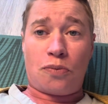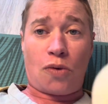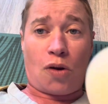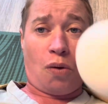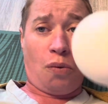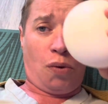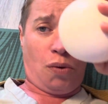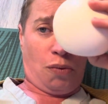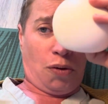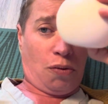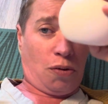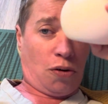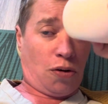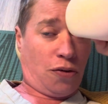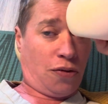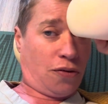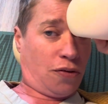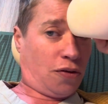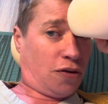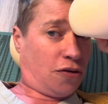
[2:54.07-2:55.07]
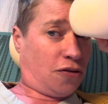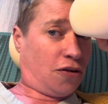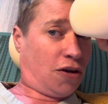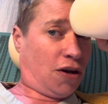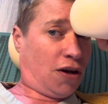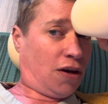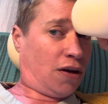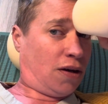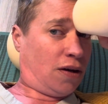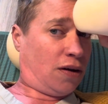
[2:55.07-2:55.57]
When we roll through the
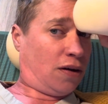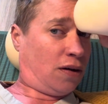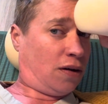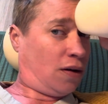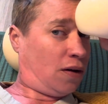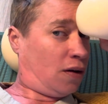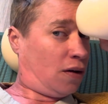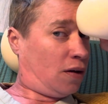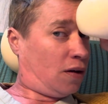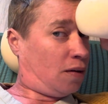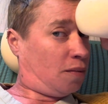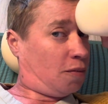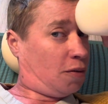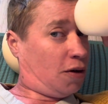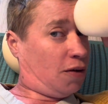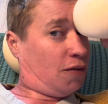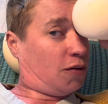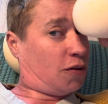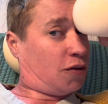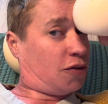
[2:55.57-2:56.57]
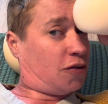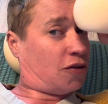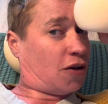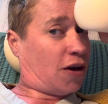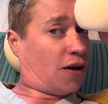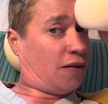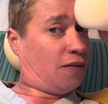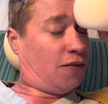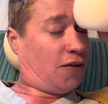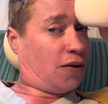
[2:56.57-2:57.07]
skin, I'll give you a
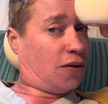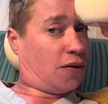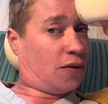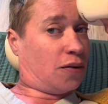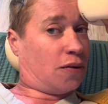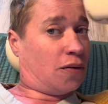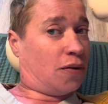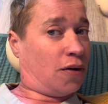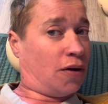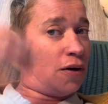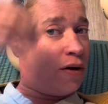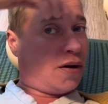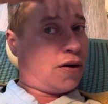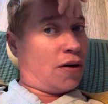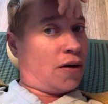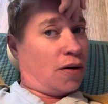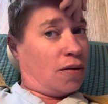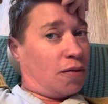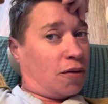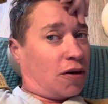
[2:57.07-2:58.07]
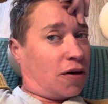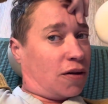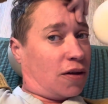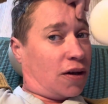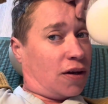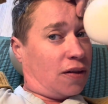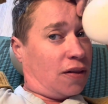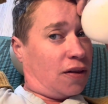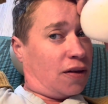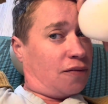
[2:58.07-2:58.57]
side view. We're
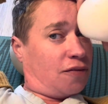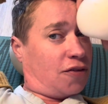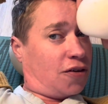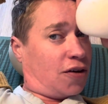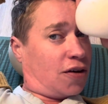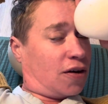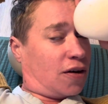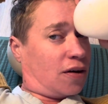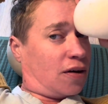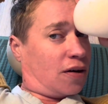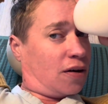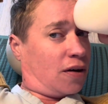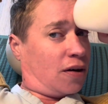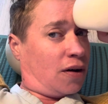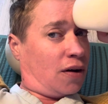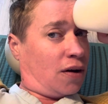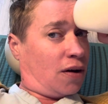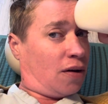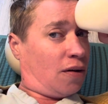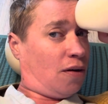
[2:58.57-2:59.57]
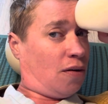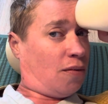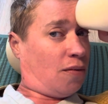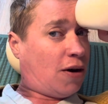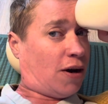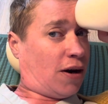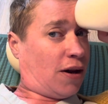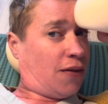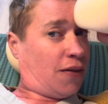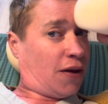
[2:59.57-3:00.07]
going to lift here, go
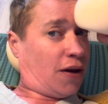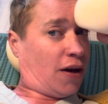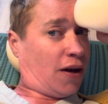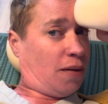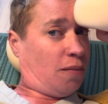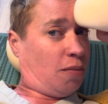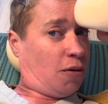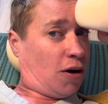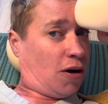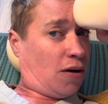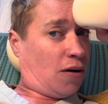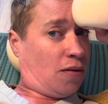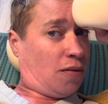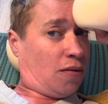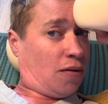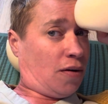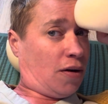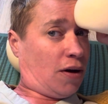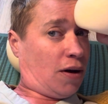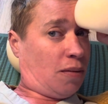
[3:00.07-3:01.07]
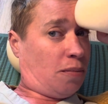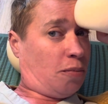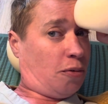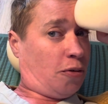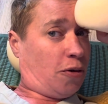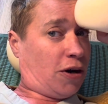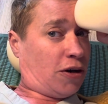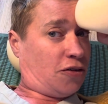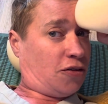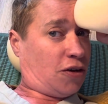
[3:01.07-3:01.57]
right on that eyebrow and
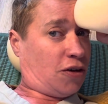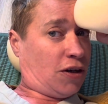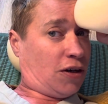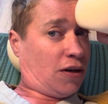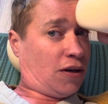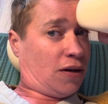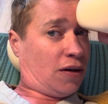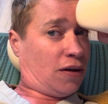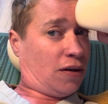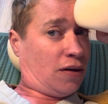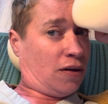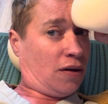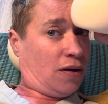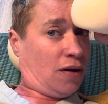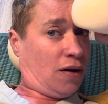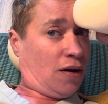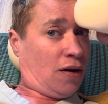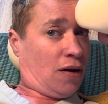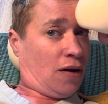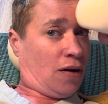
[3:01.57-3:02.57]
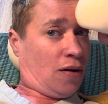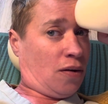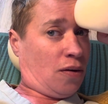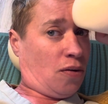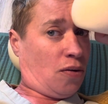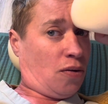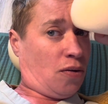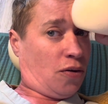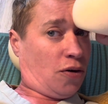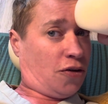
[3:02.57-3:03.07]
press in
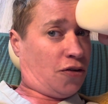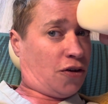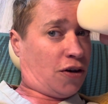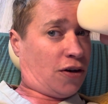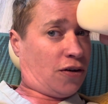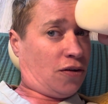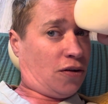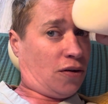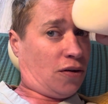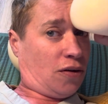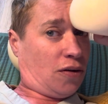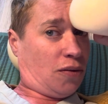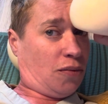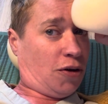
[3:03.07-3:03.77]
horizontally.